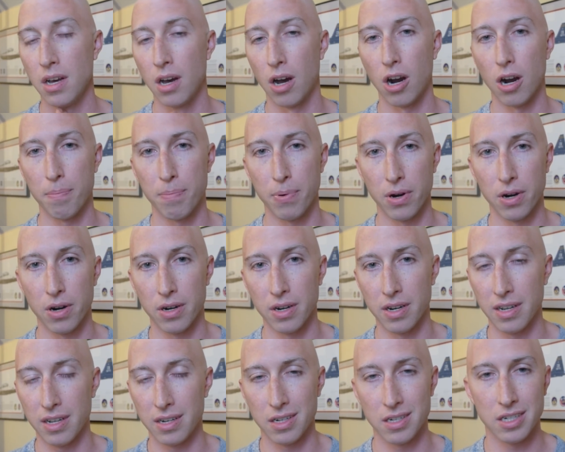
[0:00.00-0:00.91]
Heartburn
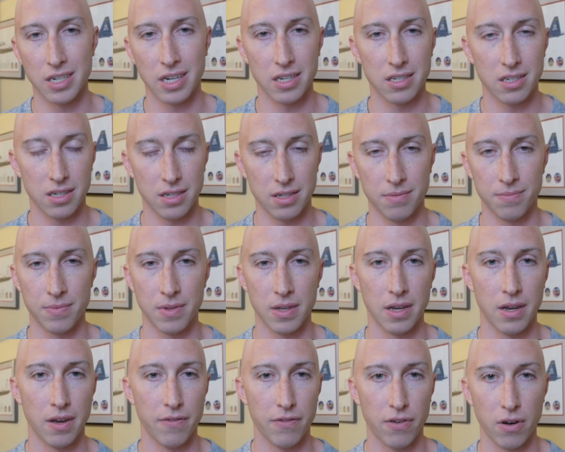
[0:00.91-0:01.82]
and indigestion
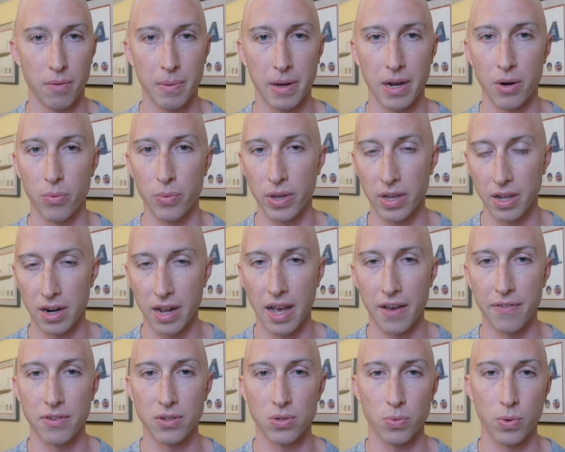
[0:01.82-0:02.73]
for about a week and a
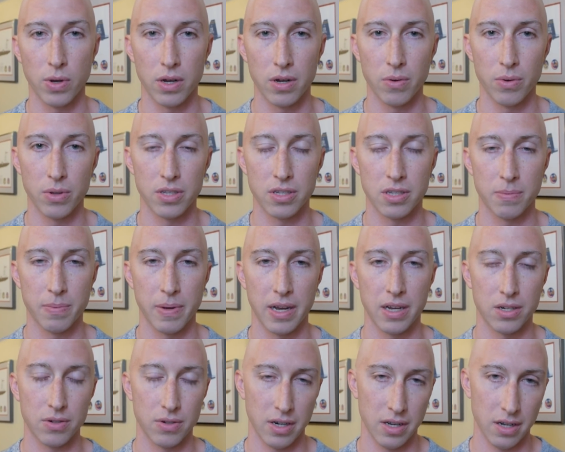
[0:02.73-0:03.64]
half as well with this
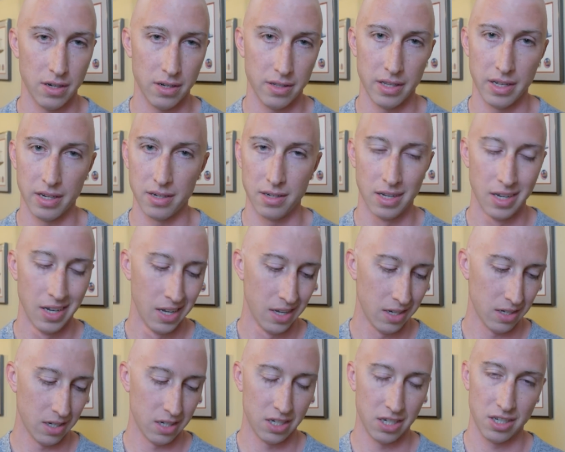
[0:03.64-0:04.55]
past round, and then
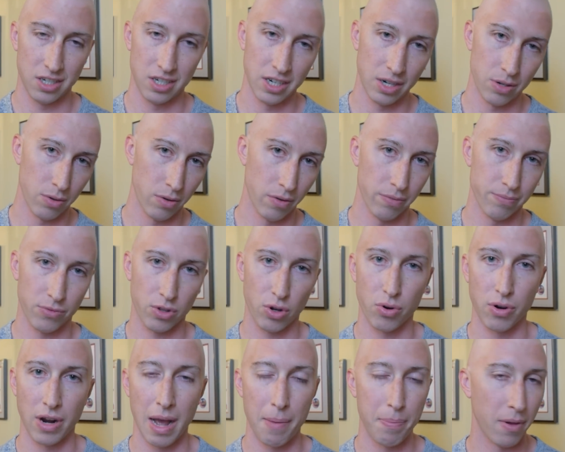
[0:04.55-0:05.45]
just general
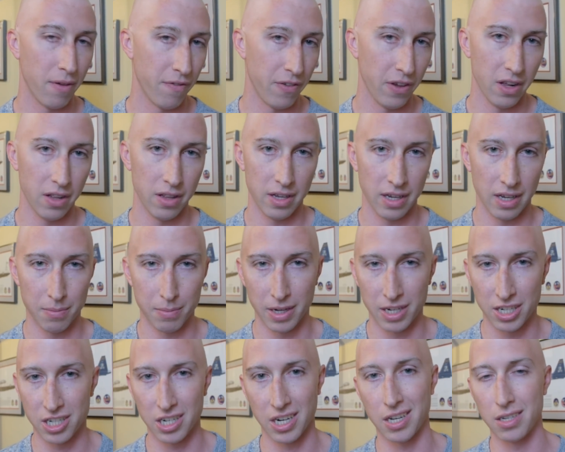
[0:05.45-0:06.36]
crappy feeling in
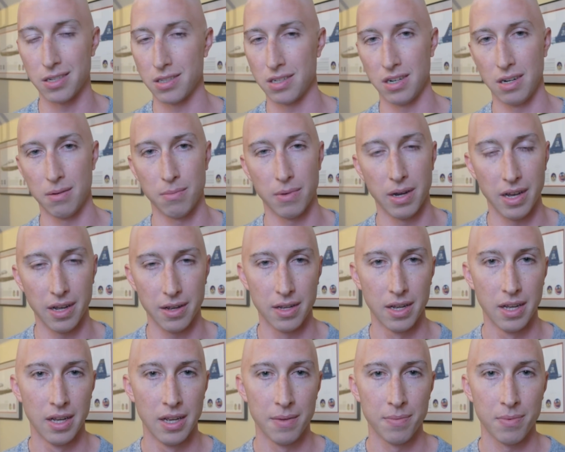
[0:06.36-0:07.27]
my chest and in my
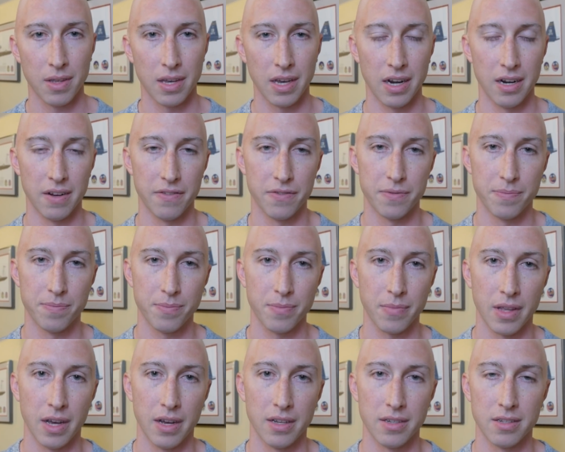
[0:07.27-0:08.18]
kind of
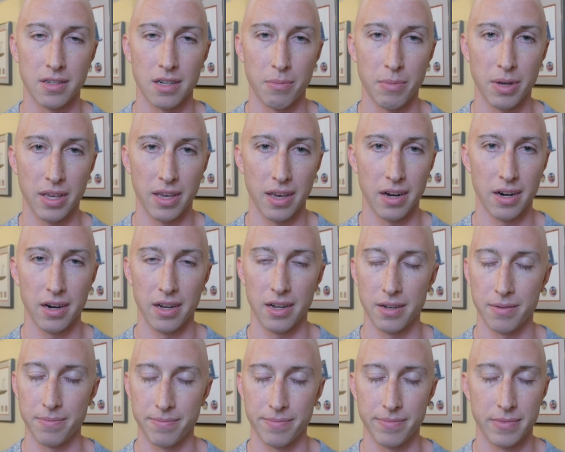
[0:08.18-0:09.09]
stomach
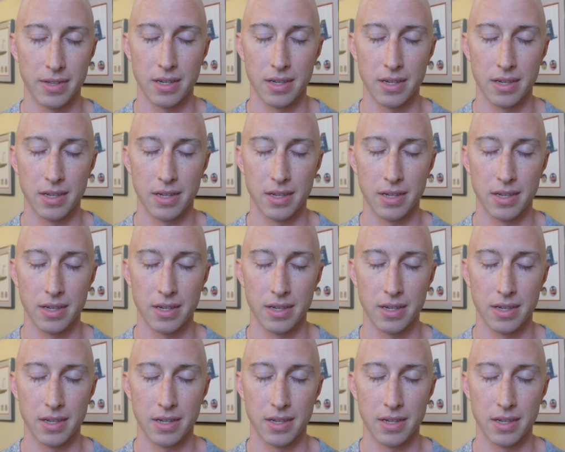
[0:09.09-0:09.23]
area